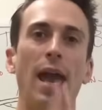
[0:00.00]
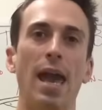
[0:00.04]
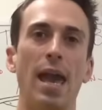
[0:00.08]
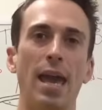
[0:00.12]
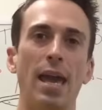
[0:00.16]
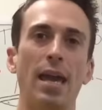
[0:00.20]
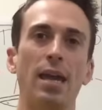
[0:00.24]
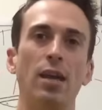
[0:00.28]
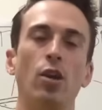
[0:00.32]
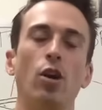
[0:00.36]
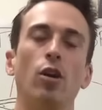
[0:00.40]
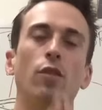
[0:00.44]

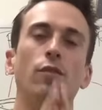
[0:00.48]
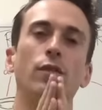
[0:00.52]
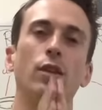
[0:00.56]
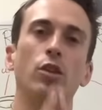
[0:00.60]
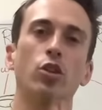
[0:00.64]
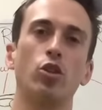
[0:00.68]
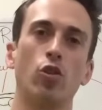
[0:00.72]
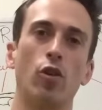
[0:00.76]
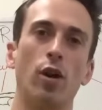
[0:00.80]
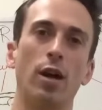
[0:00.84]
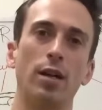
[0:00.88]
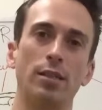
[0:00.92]
head of the
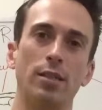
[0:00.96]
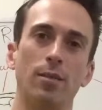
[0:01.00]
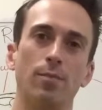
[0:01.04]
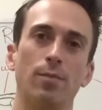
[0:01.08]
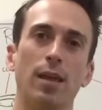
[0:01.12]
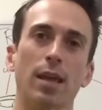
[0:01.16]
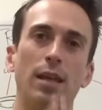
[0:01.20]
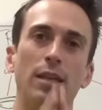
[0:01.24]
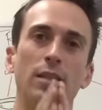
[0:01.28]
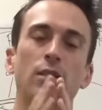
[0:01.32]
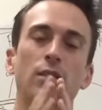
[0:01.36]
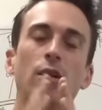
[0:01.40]
tricep
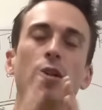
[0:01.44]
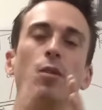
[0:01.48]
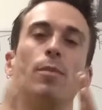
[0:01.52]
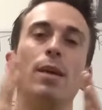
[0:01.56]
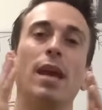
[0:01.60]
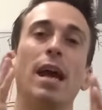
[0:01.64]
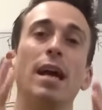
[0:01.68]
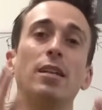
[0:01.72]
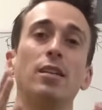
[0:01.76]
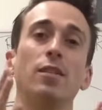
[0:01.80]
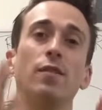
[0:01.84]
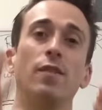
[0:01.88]
that is going to be
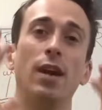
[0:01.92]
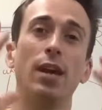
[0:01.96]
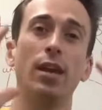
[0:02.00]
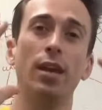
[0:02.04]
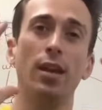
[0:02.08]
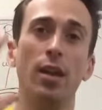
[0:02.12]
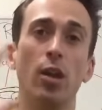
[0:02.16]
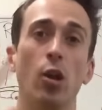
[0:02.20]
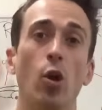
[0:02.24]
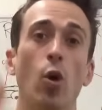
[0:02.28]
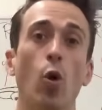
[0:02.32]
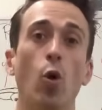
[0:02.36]
activated
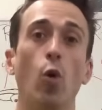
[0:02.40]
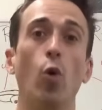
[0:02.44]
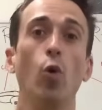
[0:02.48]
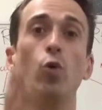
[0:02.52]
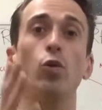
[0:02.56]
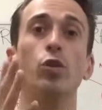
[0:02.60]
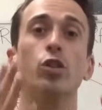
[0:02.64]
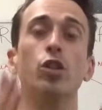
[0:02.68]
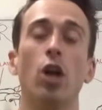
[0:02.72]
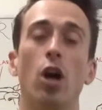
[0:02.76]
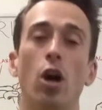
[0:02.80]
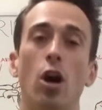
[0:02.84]
at all
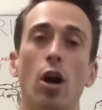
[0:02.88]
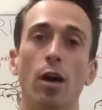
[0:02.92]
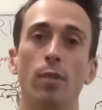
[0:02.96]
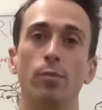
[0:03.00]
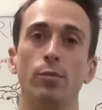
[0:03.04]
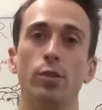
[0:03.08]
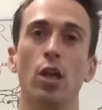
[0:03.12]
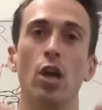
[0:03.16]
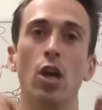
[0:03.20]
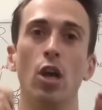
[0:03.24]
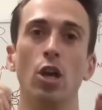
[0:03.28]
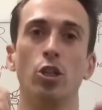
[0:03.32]

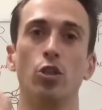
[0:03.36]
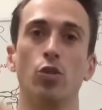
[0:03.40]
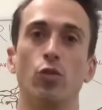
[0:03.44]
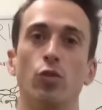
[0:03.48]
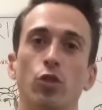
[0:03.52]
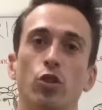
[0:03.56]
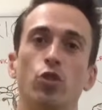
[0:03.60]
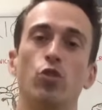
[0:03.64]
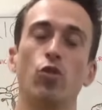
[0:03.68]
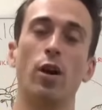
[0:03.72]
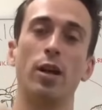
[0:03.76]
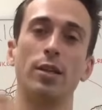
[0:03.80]
times during
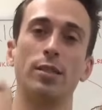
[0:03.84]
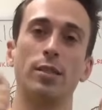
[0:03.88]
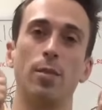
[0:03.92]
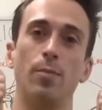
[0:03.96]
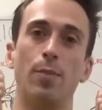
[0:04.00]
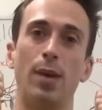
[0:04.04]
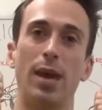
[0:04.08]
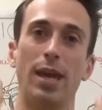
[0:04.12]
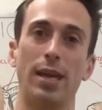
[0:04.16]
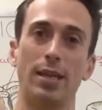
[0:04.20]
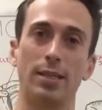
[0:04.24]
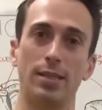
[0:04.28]
tricep
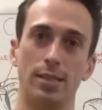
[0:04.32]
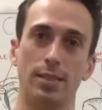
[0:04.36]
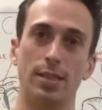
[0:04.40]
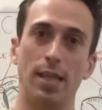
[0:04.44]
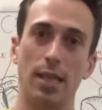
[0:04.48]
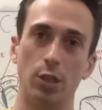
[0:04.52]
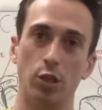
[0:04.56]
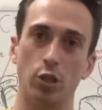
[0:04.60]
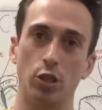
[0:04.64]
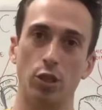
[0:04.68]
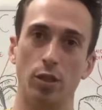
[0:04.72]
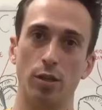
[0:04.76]

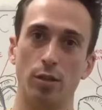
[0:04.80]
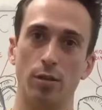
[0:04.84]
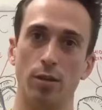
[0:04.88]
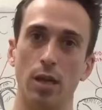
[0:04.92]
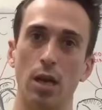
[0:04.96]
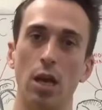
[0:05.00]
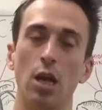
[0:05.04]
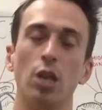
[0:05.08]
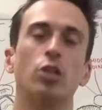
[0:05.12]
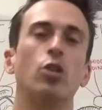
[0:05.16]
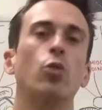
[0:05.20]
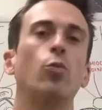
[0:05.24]
extension.
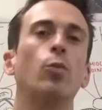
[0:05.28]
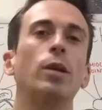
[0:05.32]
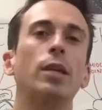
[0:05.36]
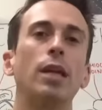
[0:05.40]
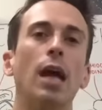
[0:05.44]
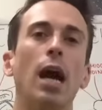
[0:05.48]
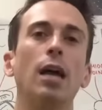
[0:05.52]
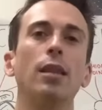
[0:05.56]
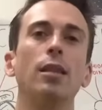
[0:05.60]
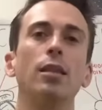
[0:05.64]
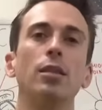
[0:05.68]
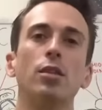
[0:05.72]
So,
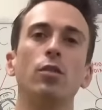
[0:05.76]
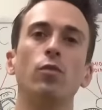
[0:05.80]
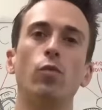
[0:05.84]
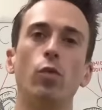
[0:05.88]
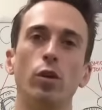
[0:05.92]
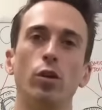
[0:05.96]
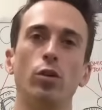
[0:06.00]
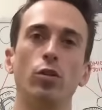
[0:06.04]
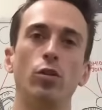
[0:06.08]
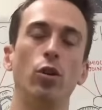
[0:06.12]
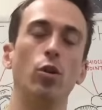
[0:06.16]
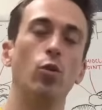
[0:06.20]
regardless of what
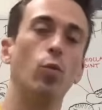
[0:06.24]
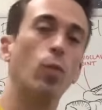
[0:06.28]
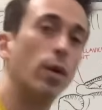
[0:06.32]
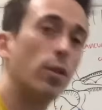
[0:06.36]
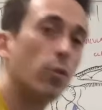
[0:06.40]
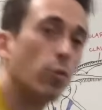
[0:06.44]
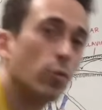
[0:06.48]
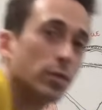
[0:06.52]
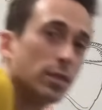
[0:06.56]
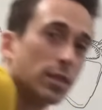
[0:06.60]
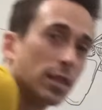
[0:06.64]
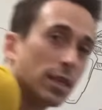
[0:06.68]
you do,
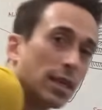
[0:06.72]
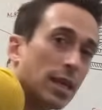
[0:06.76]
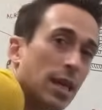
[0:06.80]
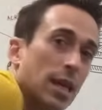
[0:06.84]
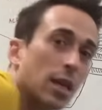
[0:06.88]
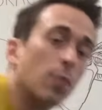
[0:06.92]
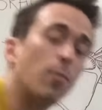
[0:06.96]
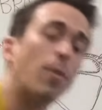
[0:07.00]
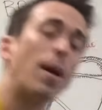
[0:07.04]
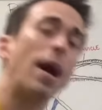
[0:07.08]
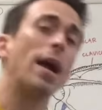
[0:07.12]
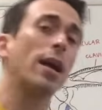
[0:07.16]
whether it's the
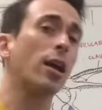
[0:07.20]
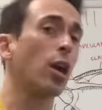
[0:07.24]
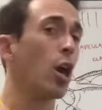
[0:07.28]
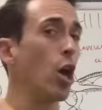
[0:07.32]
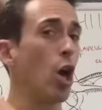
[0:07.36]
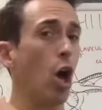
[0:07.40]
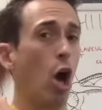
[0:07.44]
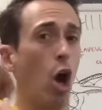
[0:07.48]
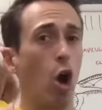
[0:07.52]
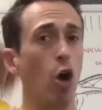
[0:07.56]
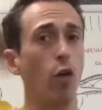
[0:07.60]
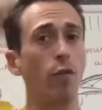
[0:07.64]
kickback,
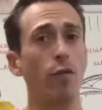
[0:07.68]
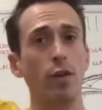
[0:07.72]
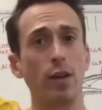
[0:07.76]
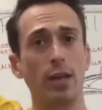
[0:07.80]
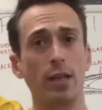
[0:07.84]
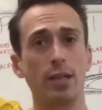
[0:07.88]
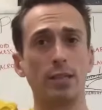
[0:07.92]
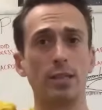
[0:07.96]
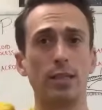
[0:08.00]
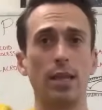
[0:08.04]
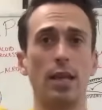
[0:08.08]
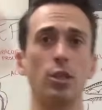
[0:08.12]
overhead
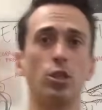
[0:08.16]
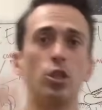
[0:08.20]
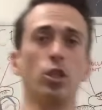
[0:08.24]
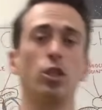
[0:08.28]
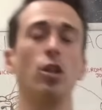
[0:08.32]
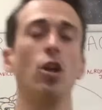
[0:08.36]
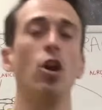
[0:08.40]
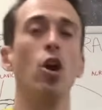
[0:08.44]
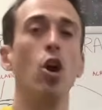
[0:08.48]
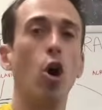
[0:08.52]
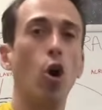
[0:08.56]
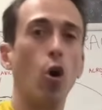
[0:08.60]

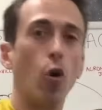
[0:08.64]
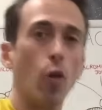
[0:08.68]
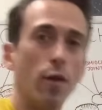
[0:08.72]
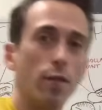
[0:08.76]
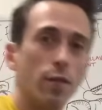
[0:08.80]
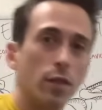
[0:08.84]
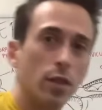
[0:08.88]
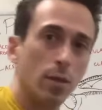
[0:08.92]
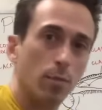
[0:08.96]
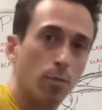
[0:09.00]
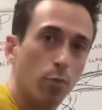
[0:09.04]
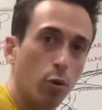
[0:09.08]
extension, or
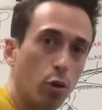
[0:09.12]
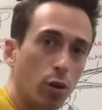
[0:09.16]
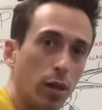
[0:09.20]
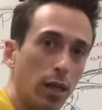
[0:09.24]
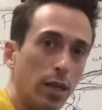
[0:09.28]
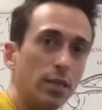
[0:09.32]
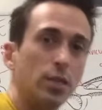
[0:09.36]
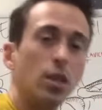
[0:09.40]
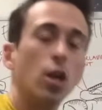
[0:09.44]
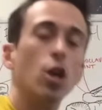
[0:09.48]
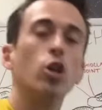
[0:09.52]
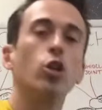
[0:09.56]
even the
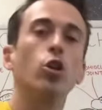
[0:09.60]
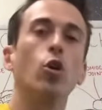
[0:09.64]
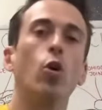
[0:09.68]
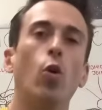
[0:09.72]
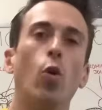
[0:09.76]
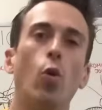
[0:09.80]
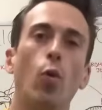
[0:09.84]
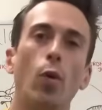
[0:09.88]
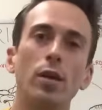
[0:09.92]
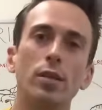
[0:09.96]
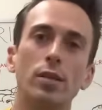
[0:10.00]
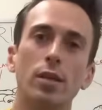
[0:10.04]
pulleys, you're
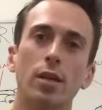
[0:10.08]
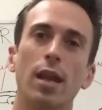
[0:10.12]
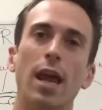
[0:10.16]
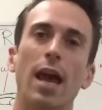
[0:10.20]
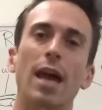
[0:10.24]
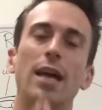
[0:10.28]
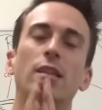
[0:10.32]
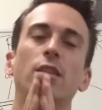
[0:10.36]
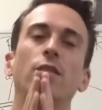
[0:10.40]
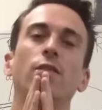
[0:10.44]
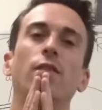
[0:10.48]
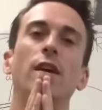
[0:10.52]
always going to
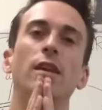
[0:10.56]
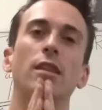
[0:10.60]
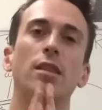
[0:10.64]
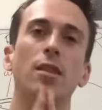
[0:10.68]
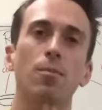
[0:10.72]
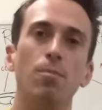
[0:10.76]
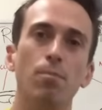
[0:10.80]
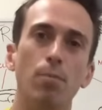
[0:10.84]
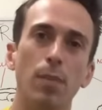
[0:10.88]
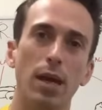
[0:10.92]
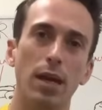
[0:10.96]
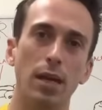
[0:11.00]
activate the
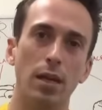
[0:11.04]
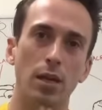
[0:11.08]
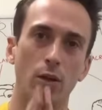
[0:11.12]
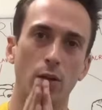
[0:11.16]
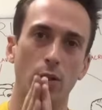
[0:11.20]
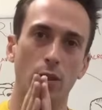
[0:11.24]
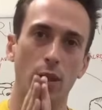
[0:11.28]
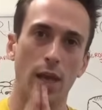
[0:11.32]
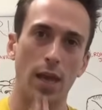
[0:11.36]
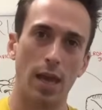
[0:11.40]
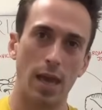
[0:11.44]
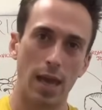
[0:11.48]

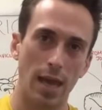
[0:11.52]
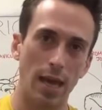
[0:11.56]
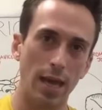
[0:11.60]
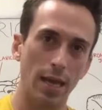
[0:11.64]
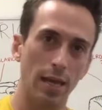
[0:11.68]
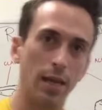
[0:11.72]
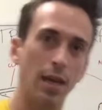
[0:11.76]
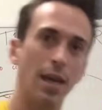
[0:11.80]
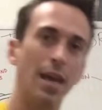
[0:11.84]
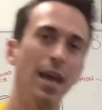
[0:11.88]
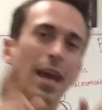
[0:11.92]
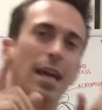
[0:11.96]
medial
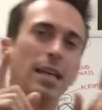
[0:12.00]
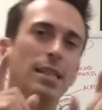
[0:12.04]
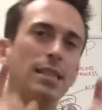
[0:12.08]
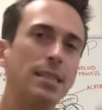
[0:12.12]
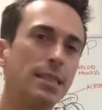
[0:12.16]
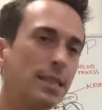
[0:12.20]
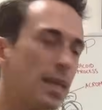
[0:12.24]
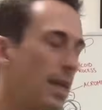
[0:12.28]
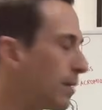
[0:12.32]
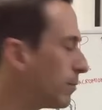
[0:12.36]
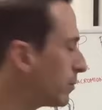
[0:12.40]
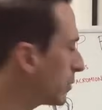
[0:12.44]
head. It
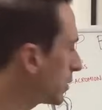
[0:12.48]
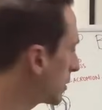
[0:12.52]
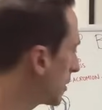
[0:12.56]
seems